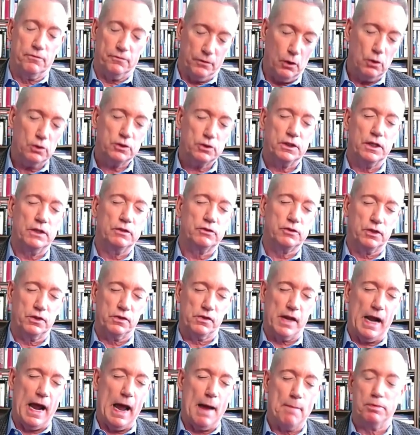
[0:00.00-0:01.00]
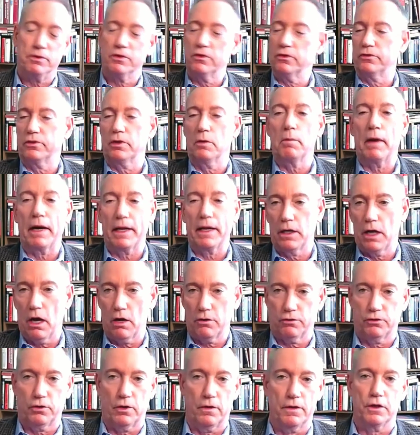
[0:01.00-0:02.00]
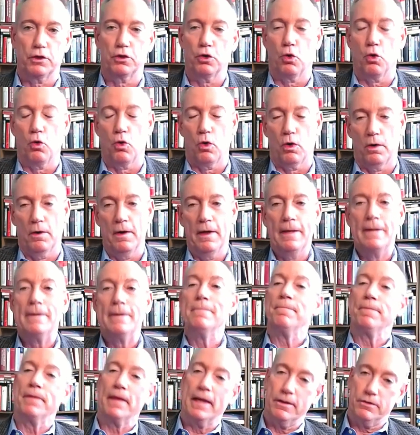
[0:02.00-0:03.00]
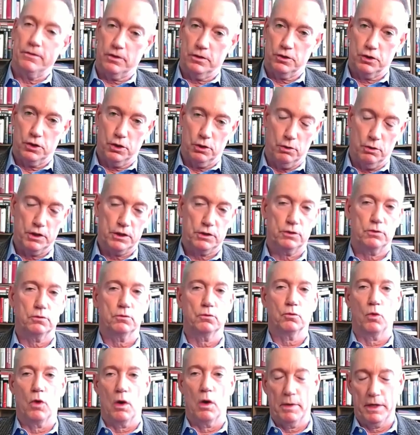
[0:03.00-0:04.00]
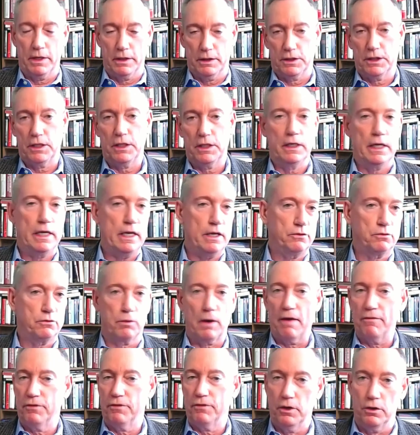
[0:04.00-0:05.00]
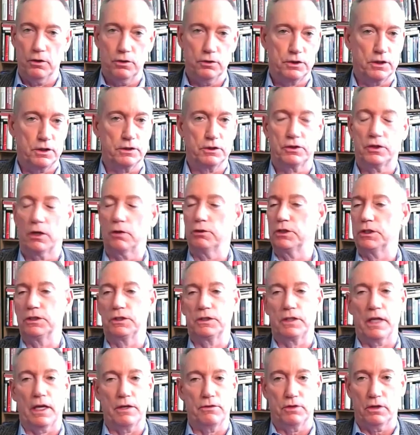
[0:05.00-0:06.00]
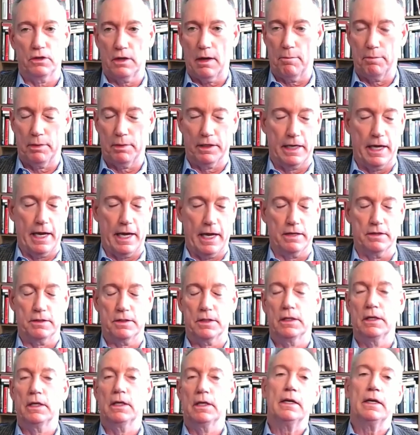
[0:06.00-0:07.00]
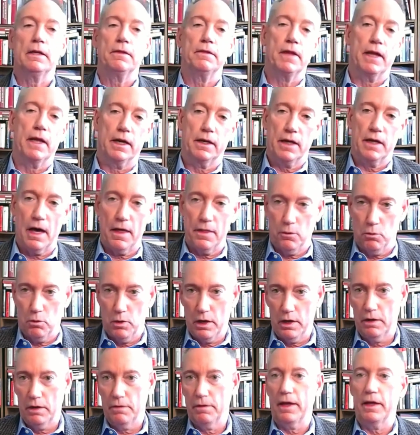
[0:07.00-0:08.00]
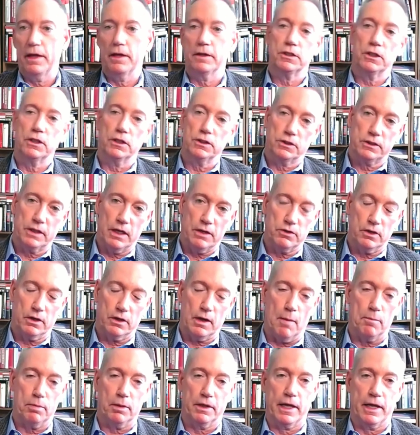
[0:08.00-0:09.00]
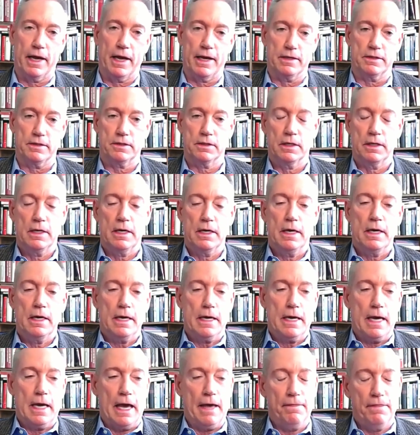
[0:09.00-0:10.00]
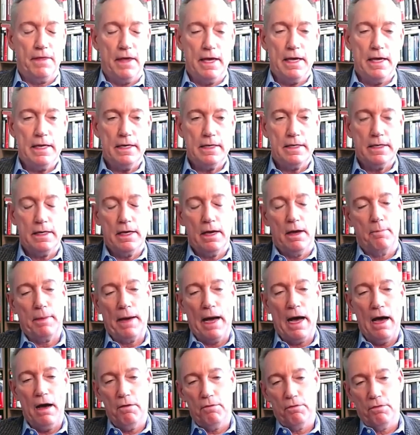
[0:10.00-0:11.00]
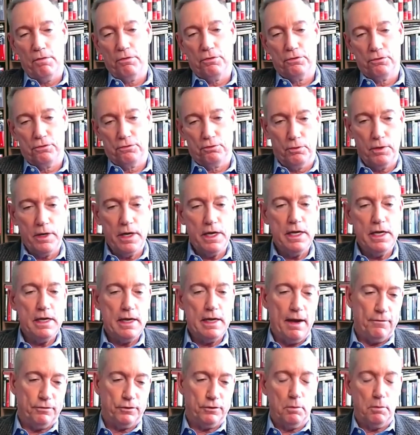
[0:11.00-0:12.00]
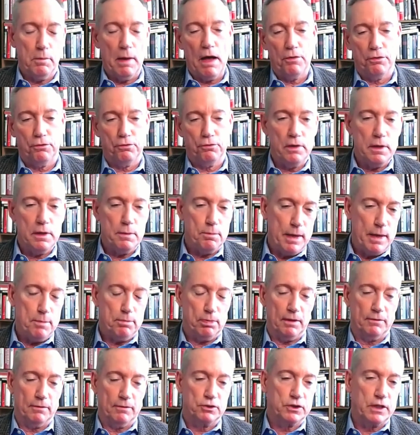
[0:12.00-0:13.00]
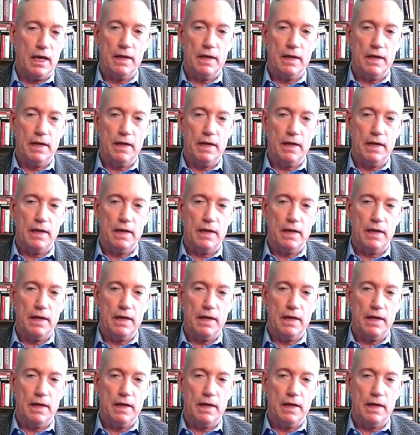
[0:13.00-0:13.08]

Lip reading: first incident that happens is somebody knocks on the door. It's a Jewish woman. She needs refuge. And so she stays a couple of nights. Then another one and she stays a couple of nights. And then after about three people have